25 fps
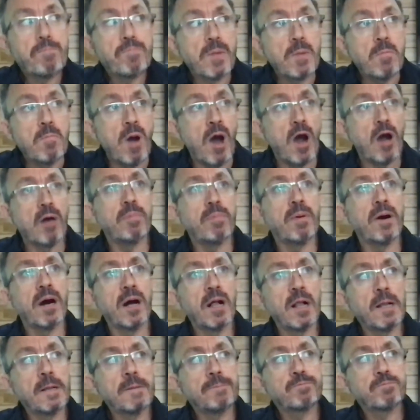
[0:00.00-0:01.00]

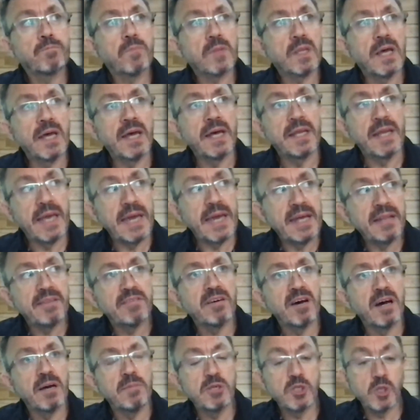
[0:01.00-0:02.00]
mobile and
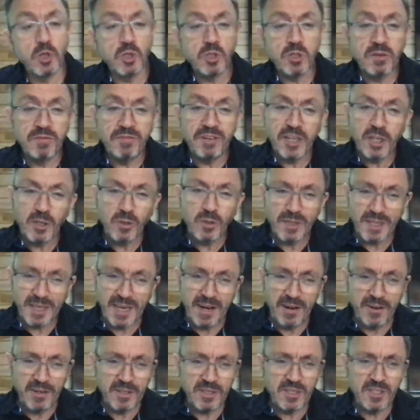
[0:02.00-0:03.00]
airtime is also a very good
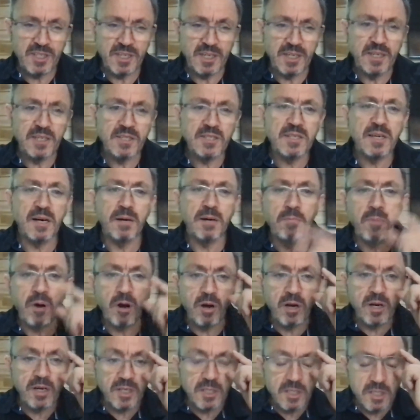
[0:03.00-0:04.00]
currency. And in some
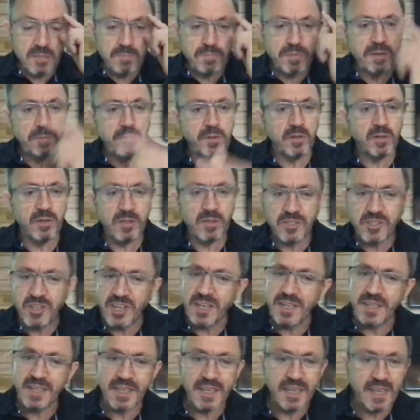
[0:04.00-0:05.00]
markets, people are not
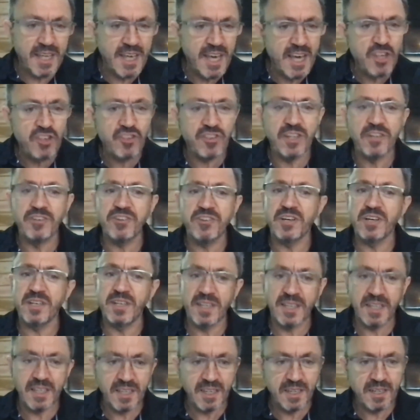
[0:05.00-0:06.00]
trading in cash, they're
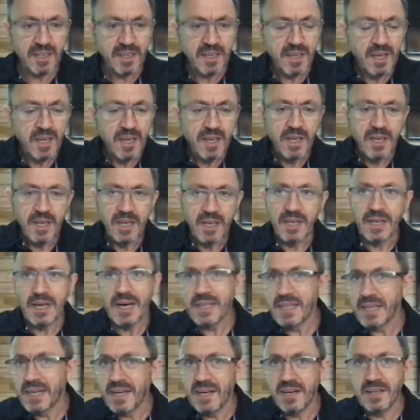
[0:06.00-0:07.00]
trading in
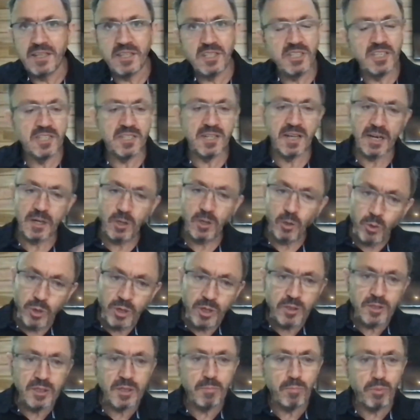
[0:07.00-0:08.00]
other currencies like
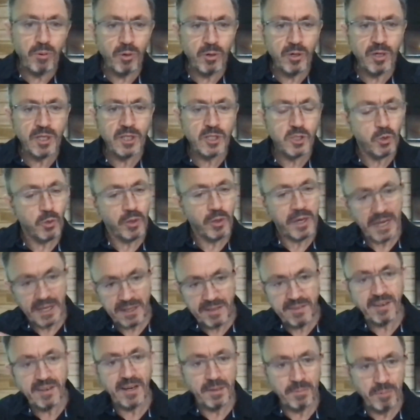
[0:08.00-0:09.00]
loyalty points or
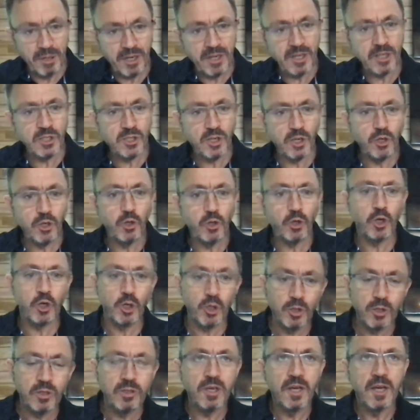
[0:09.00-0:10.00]
airtime, so you
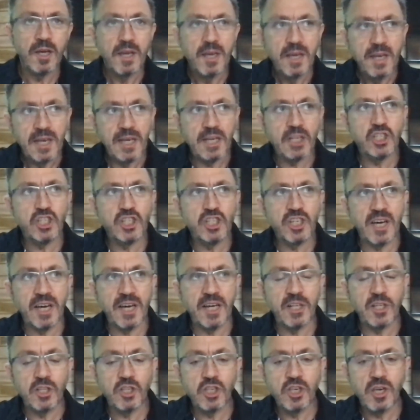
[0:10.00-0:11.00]
could
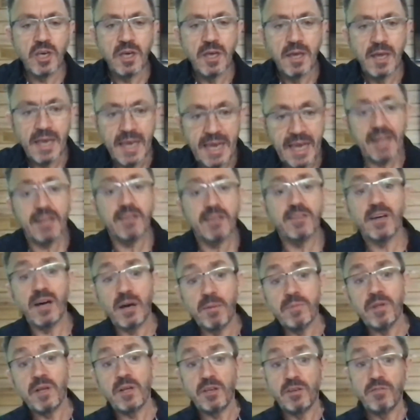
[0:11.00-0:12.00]
exchange
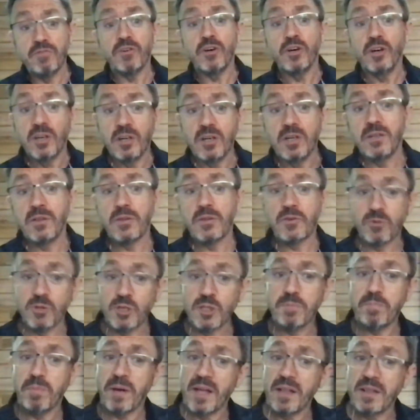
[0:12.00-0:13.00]
airtime that you've earned through
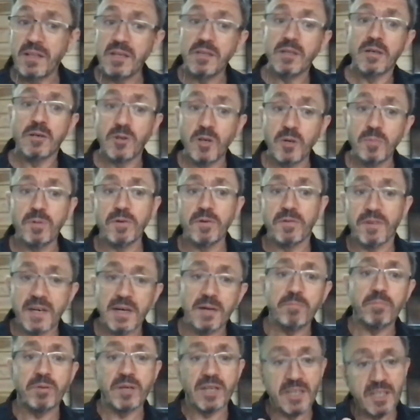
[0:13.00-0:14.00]
spend in a group of
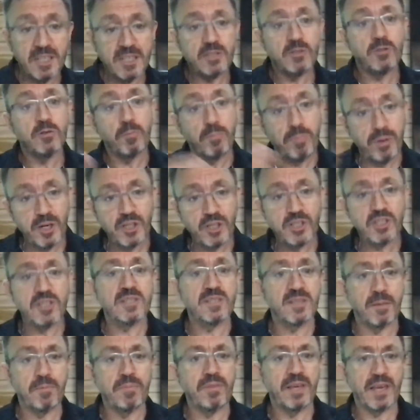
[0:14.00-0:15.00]
companies to purchase
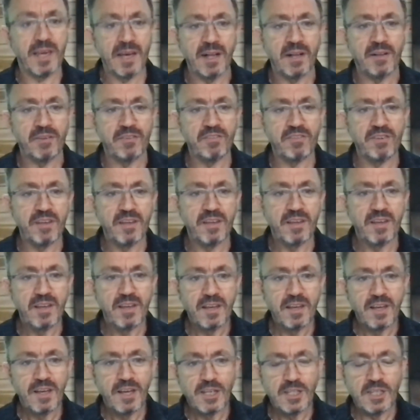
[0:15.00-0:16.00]
something else.
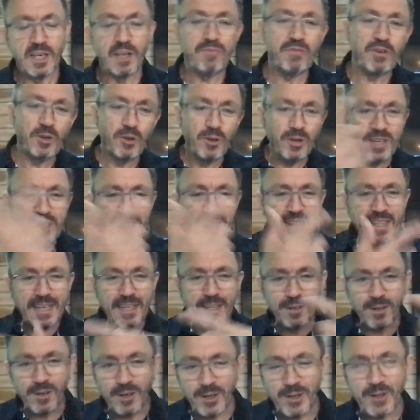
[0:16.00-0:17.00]
So if you look at that
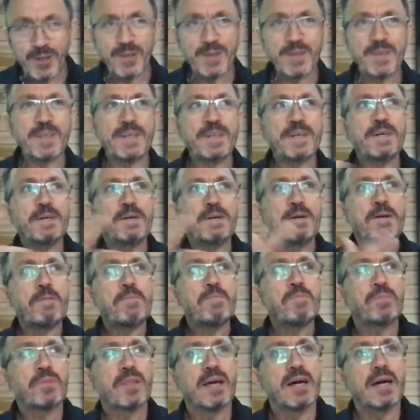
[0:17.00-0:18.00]
whole
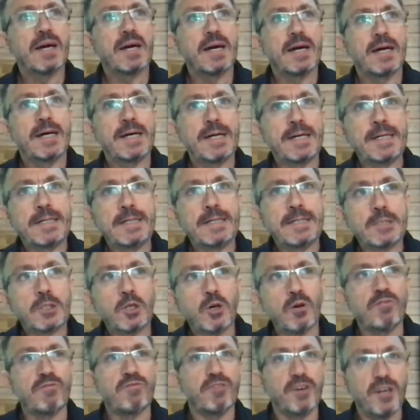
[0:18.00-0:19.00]

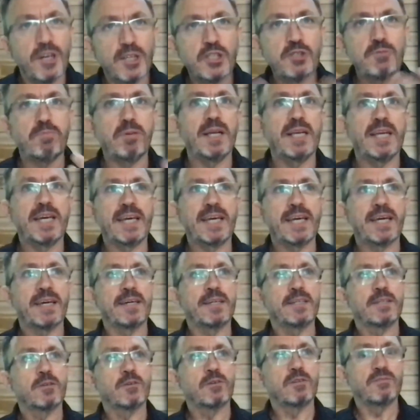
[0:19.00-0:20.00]
converged billing
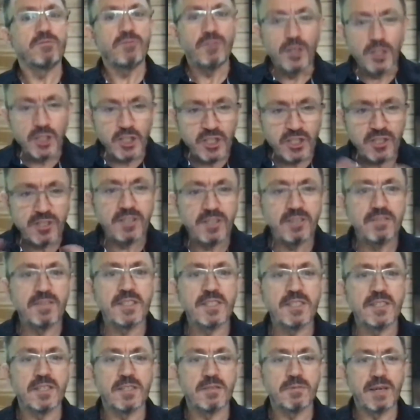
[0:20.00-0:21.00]
and converged
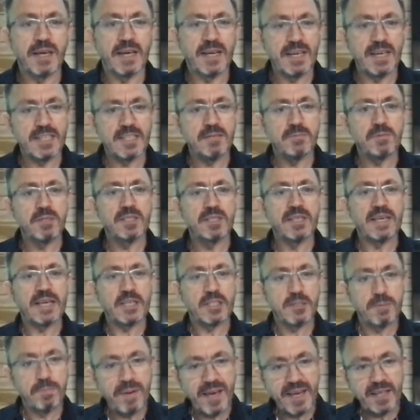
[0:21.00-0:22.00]
services where customers
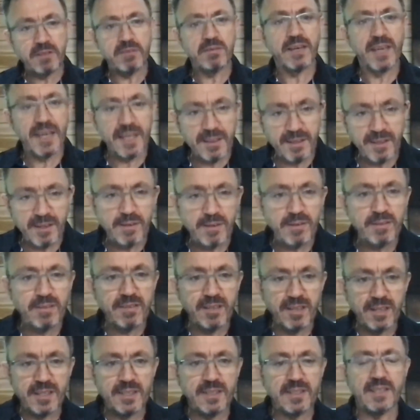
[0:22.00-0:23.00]
expect to get the
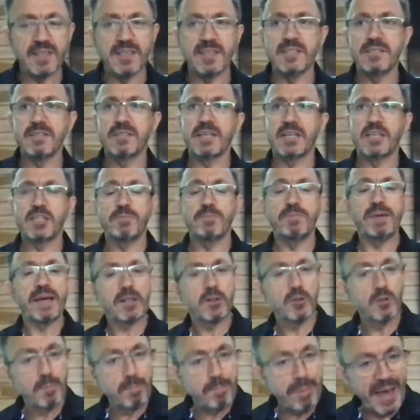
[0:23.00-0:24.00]
utilities,
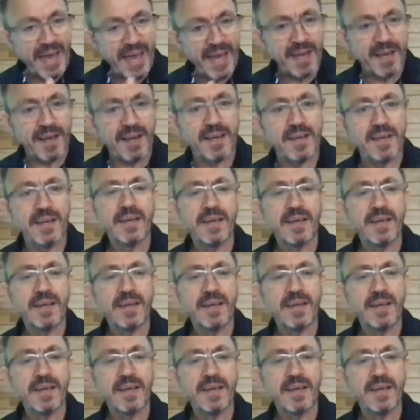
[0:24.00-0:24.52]
expect to bank,